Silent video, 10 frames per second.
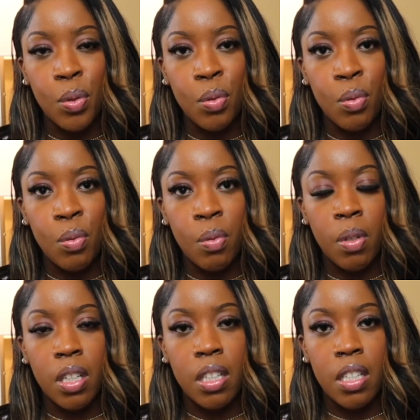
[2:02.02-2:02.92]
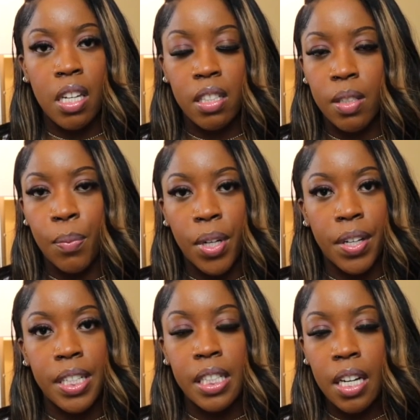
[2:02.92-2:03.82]
to get some wear
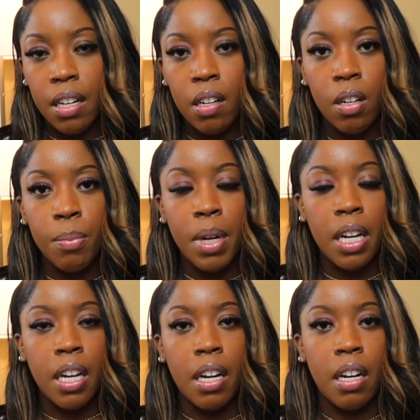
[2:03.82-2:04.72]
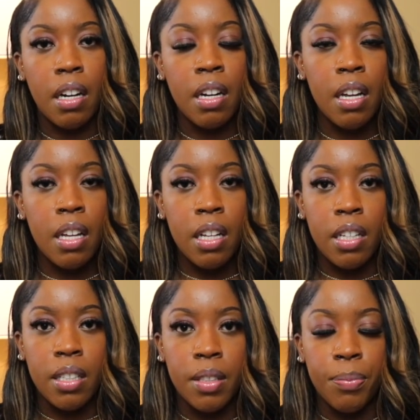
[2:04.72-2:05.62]
and tear on my hair.
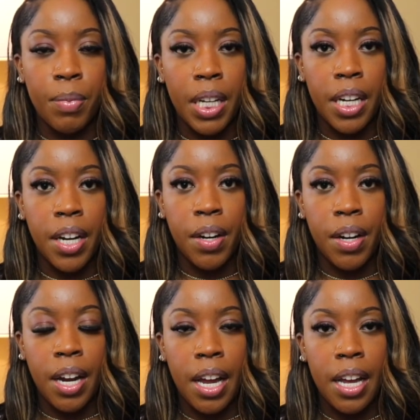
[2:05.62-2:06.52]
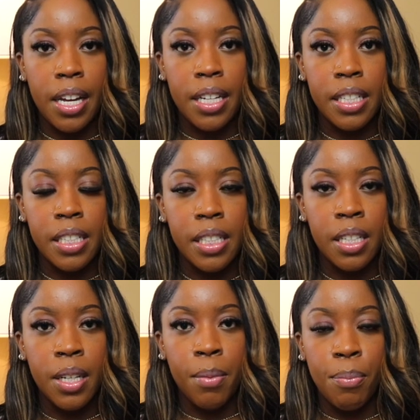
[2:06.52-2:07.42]
My hair has
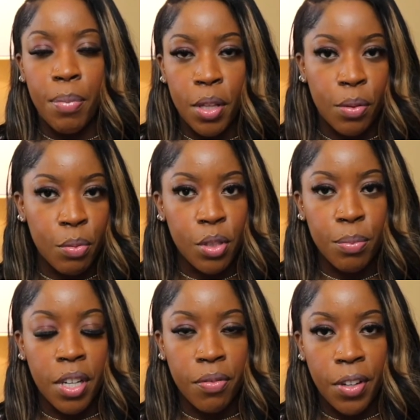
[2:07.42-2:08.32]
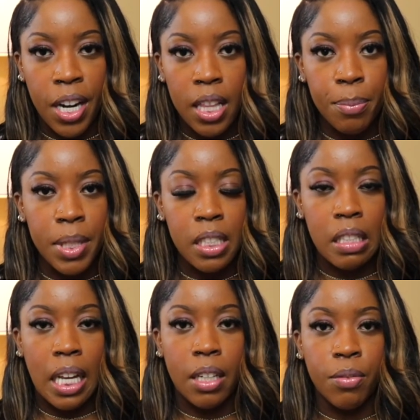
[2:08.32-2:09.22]
been through some different elements
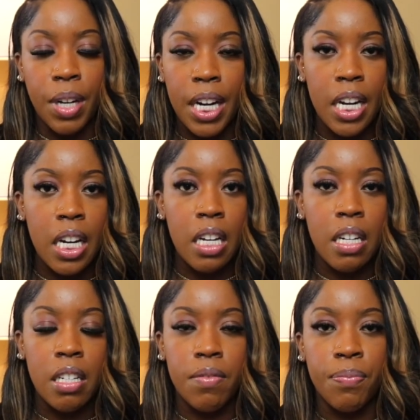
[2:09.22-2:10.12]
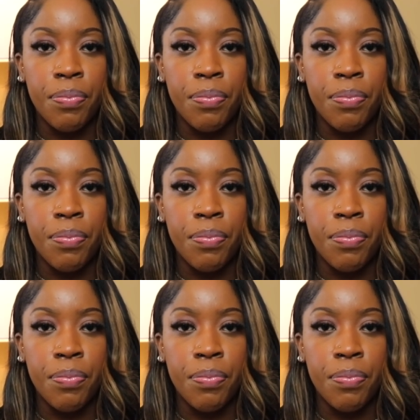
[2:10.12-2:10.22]
like rain and